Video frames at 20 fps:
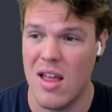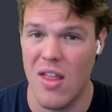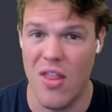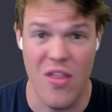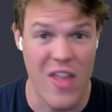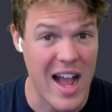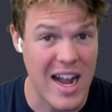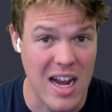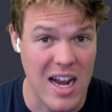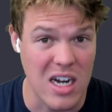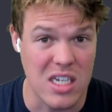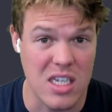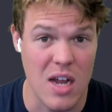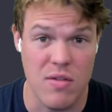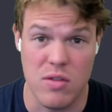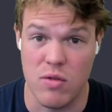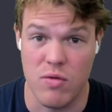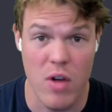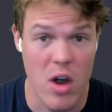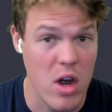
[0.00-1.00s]
That kind of stuff
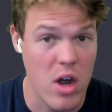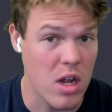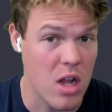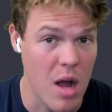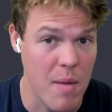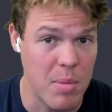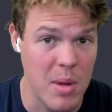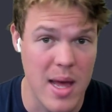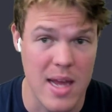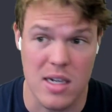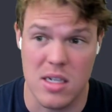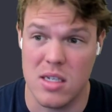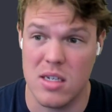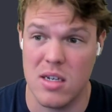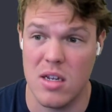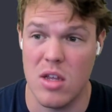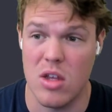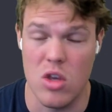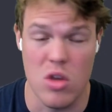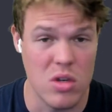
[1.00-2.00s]
is very complex.
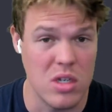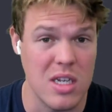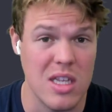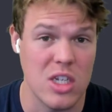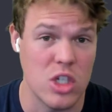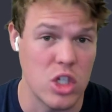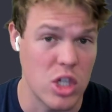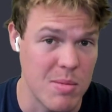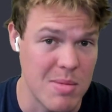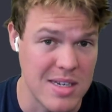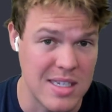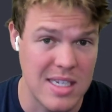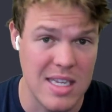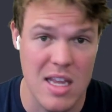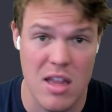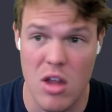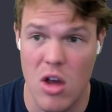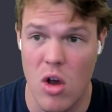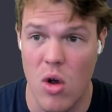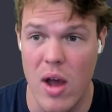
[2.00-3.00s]
Using this GPT,
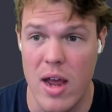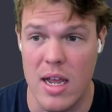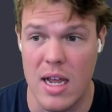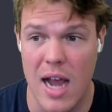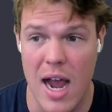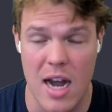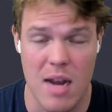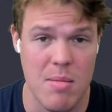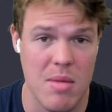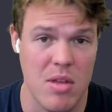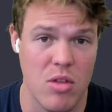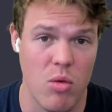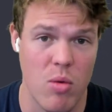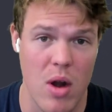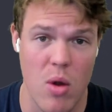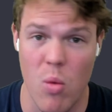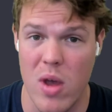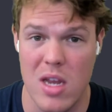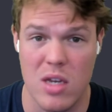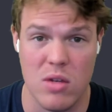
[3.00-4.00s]
though, it guided me in the right
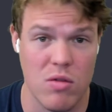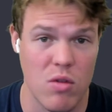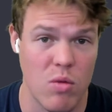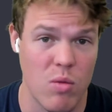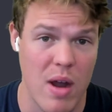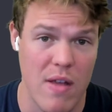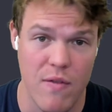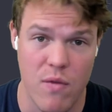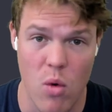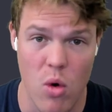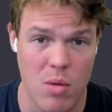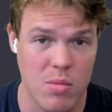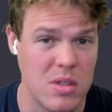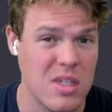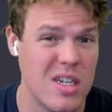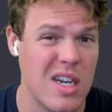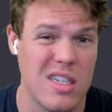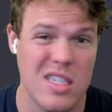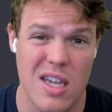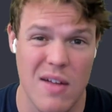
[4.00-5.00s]
ways with the right forms
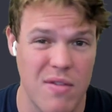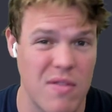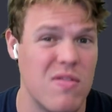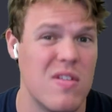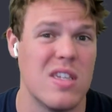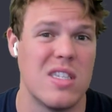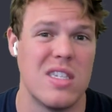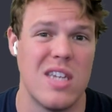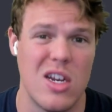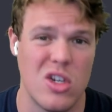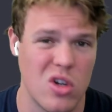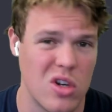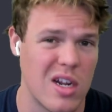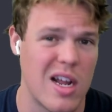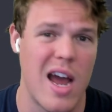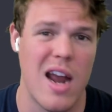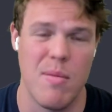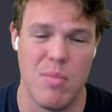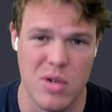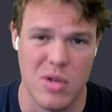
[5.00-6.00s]
and stuff of this nature to
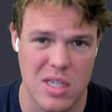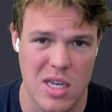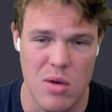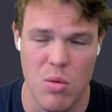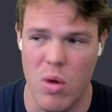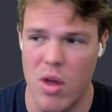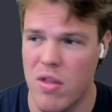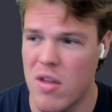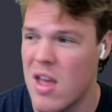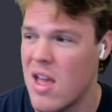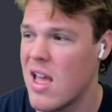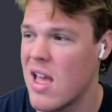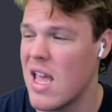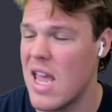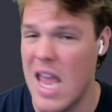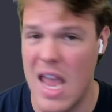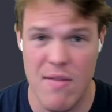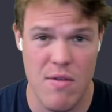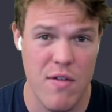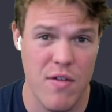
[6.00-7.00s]
kind of proceed with.
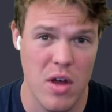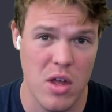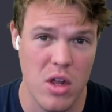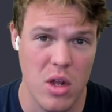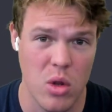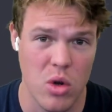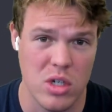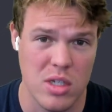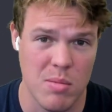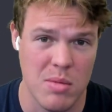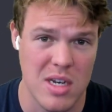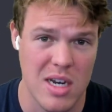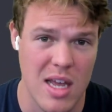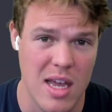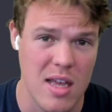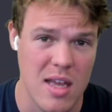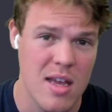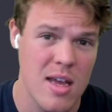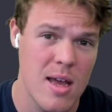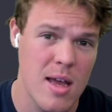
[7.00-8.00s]
If you felt like you learned something
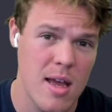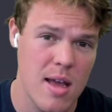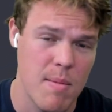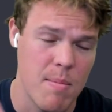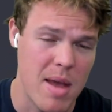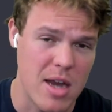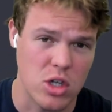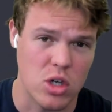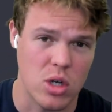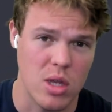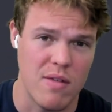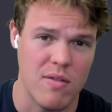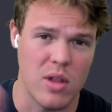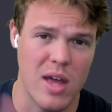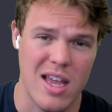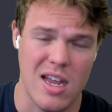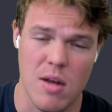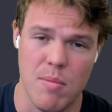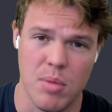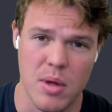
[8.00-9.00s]
today, make sure you leave a
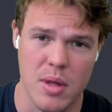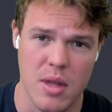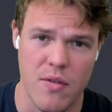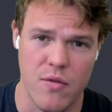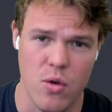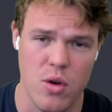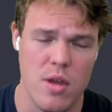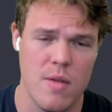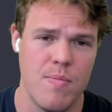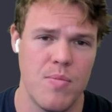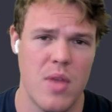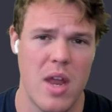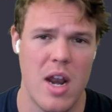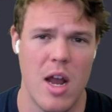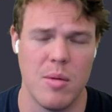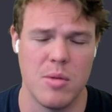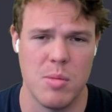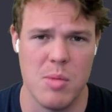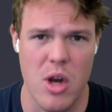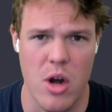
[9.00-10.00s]
completely free, and
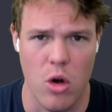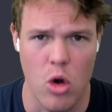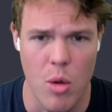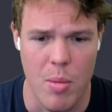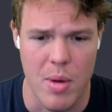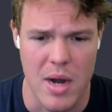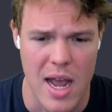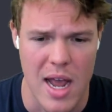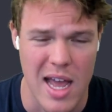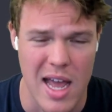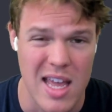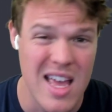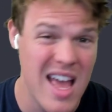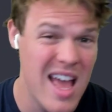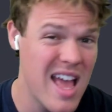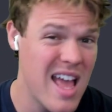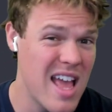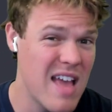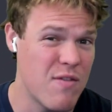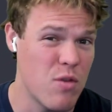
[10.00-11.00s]
helps me here at Corbin AI.
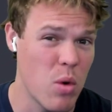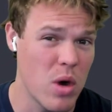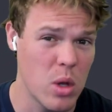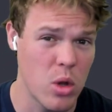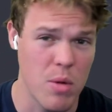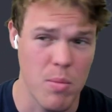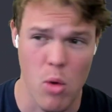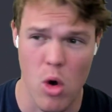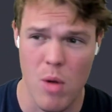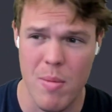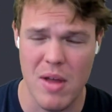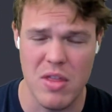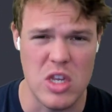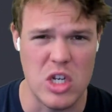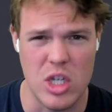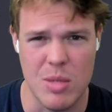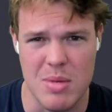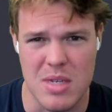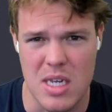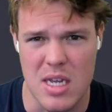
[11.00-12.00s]
If you want to learn more about these
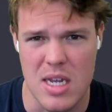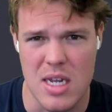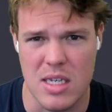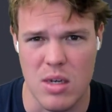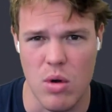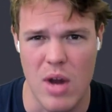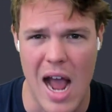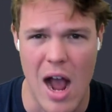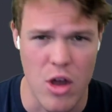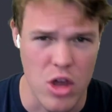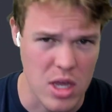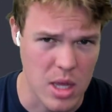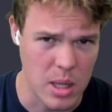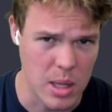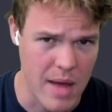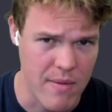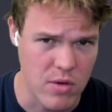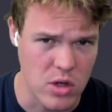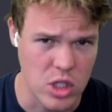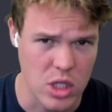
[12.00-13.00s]
GPTs and how you can
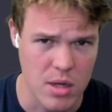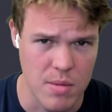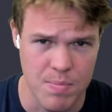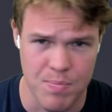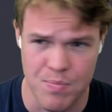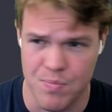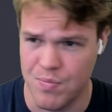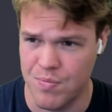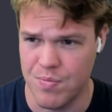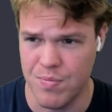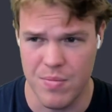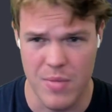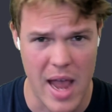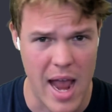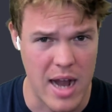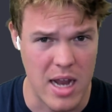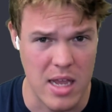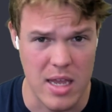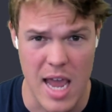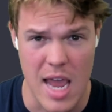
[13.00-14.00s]
leverage them,
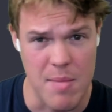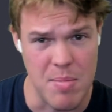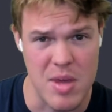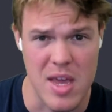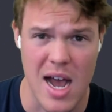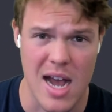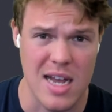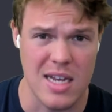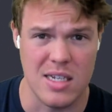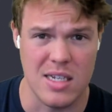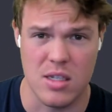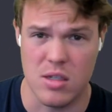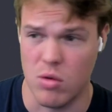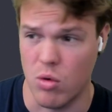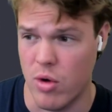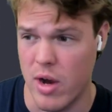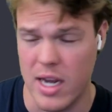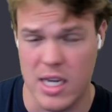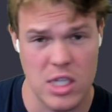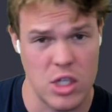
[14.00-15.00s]
adding APIs or
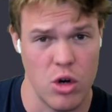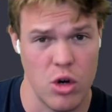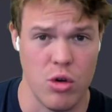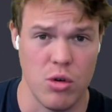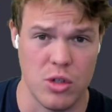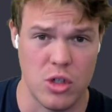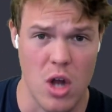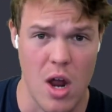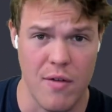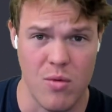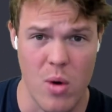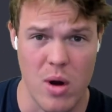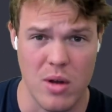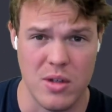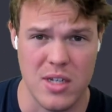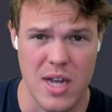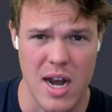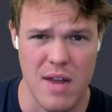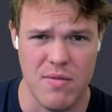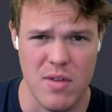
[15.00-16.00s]
external software
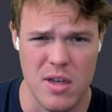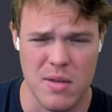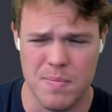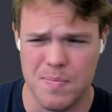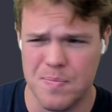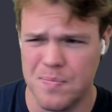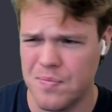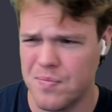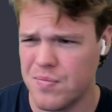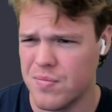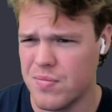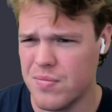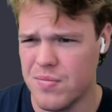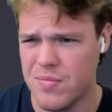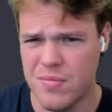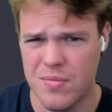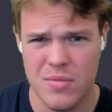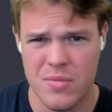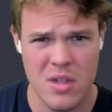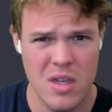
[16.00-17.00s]
outside of it,
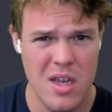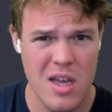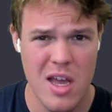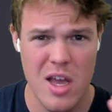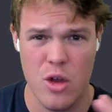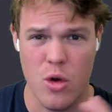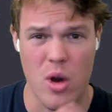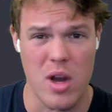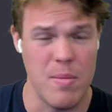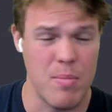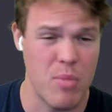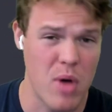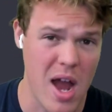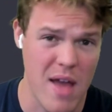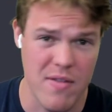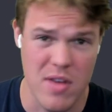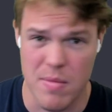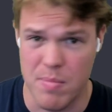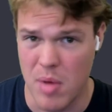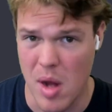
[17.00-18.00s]
creating
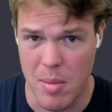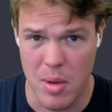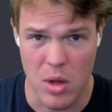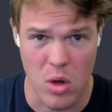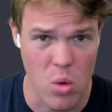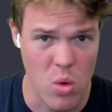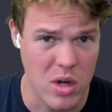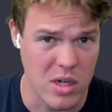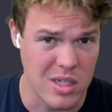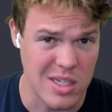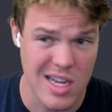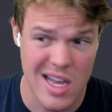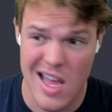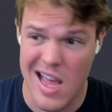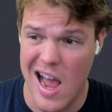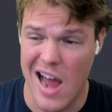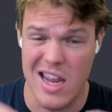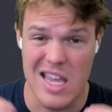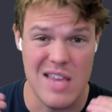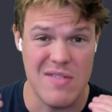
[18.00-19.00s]
private, public ones,
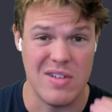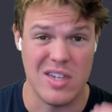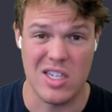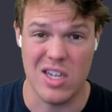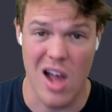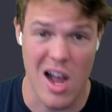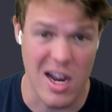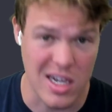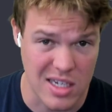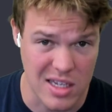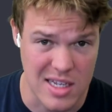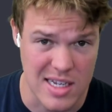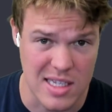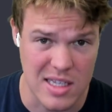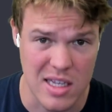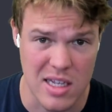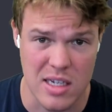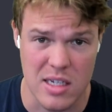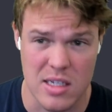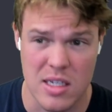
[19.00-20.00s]
how to even talk to these
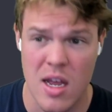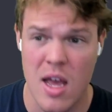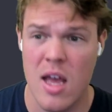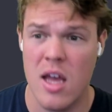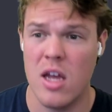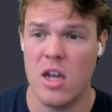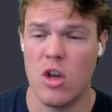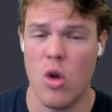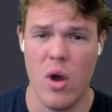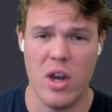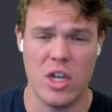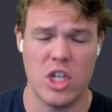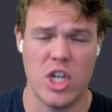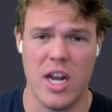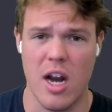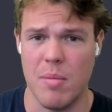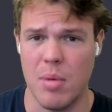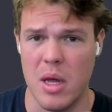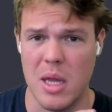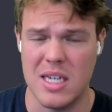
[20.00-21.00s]
things, go ahead and check out a
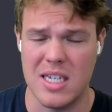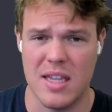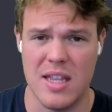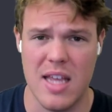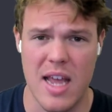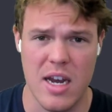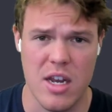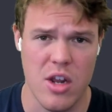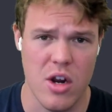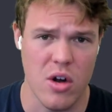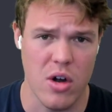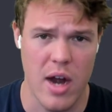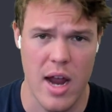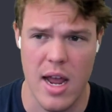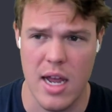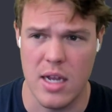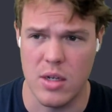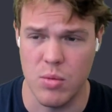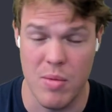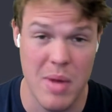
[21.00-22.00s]
playlist at the end here,
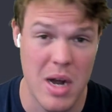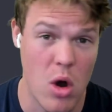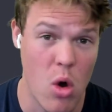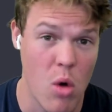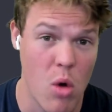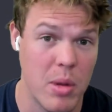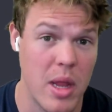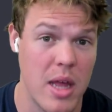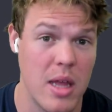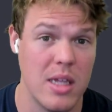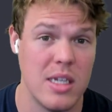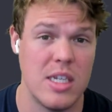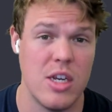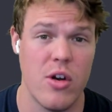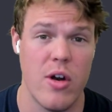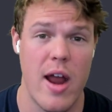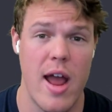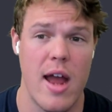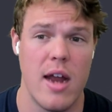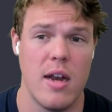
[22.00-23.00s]
as we made a whole playlist here
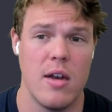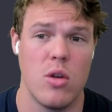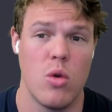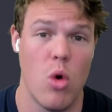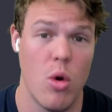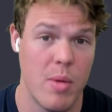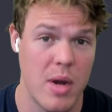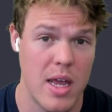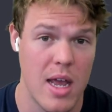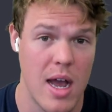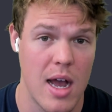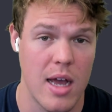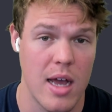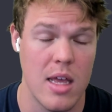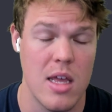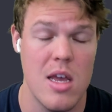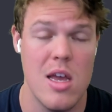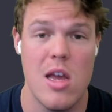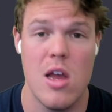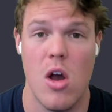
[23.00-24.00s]
at Corbin AI
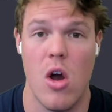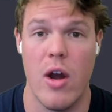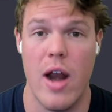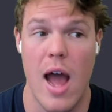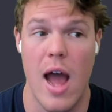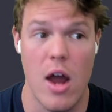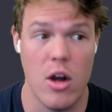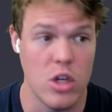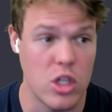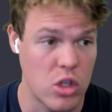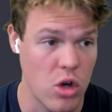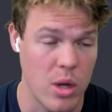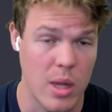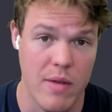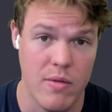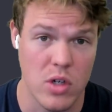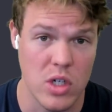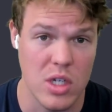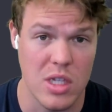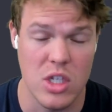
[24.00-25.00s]
on how to start
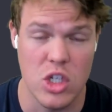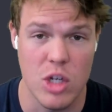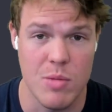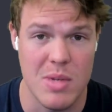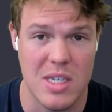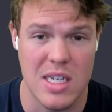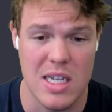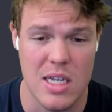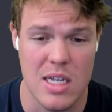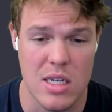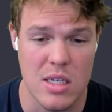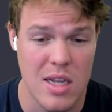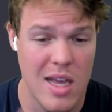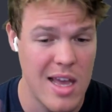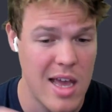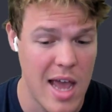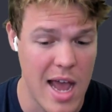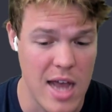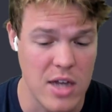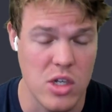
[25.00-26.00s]
leveraging these GPTs.
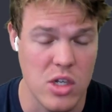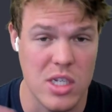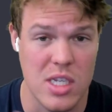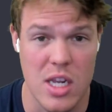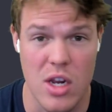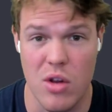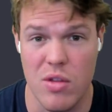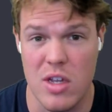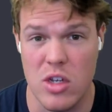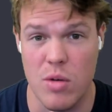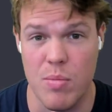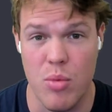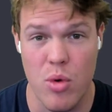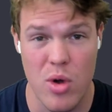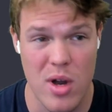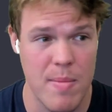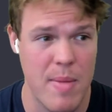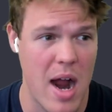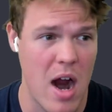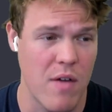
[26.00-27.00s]
As you see here, these are pretty
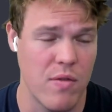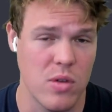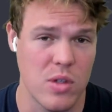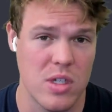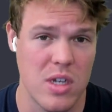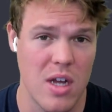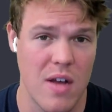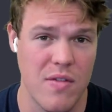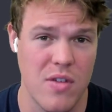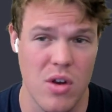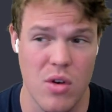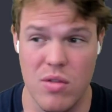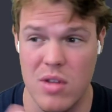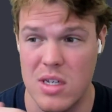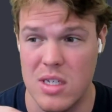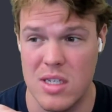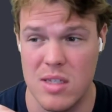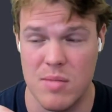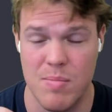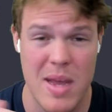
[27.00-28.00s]
powerful stuff here. This
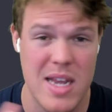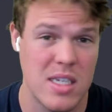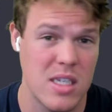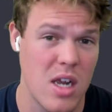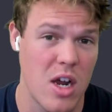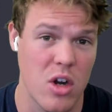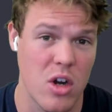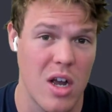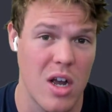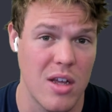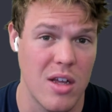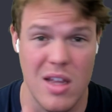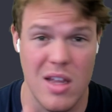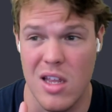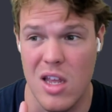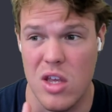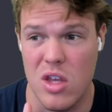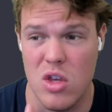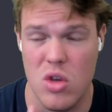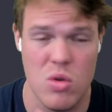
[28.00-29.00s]
is basically undercut
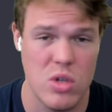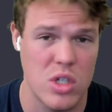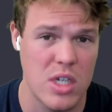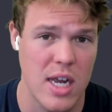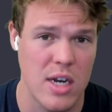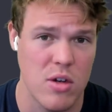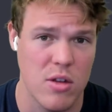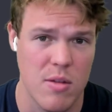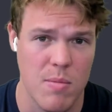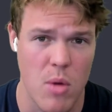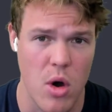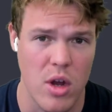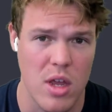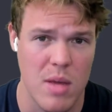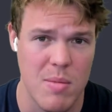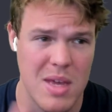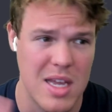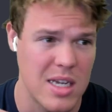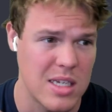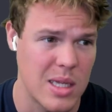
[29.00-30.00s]
a huge sector of the market
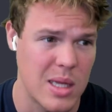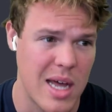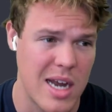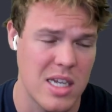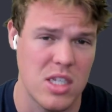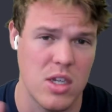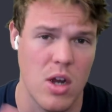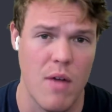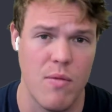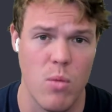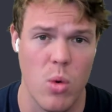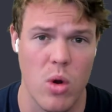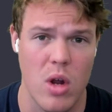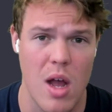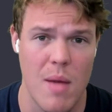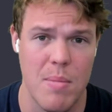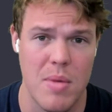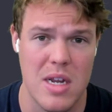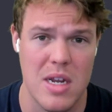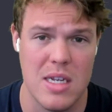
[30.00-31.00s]
because a lot of software
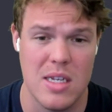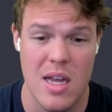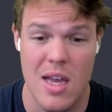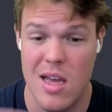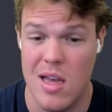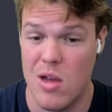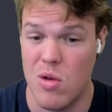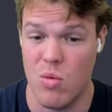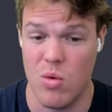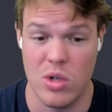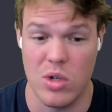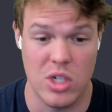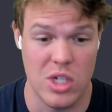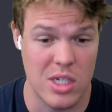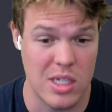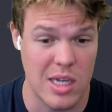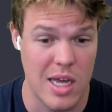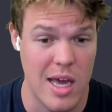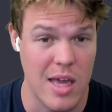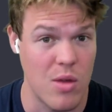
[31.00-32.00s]
companies were just
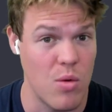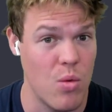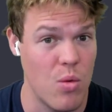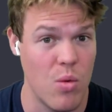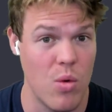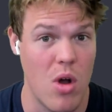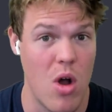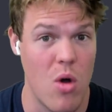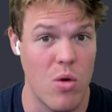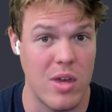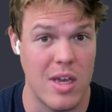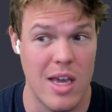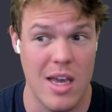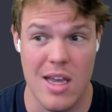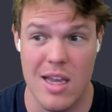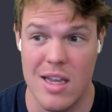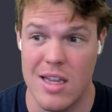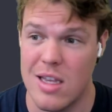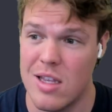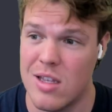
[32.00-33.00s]
like,
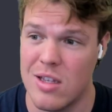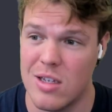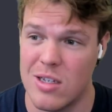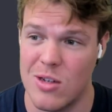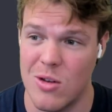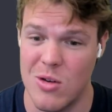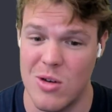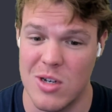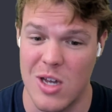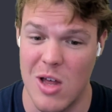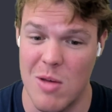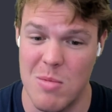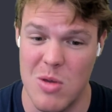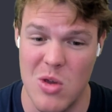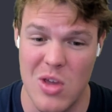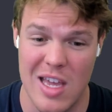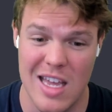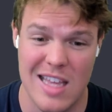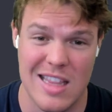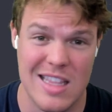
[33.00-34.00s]
okay, so you're telling me you
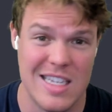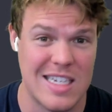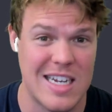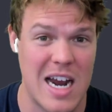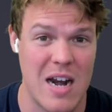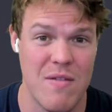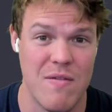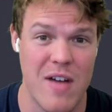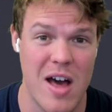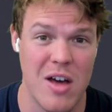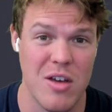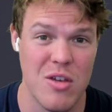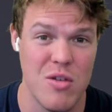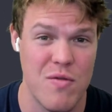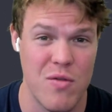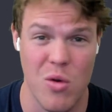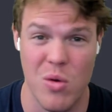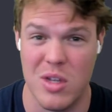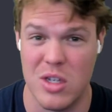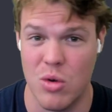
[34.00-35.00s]
can get this kind of value
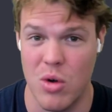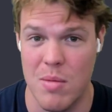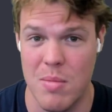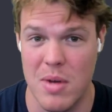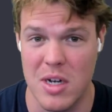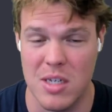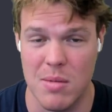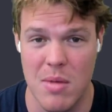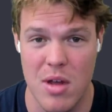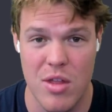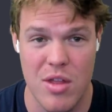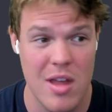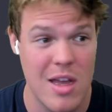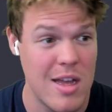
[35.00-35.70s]
for only 20 bucks a month?